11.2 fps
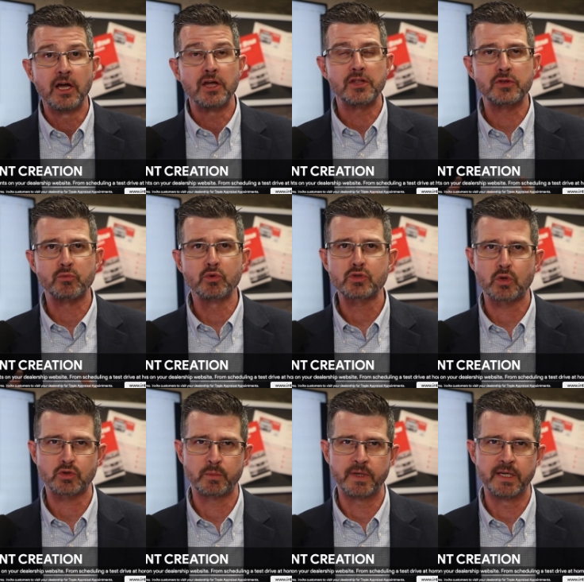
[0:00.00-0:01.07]
through
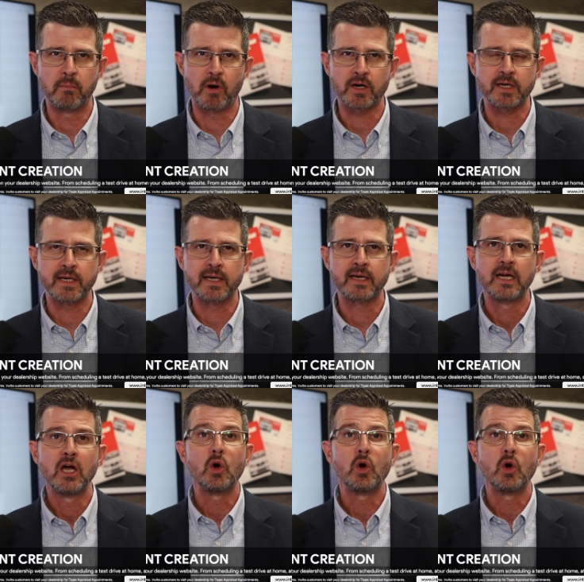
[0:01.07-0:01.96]
social media marketing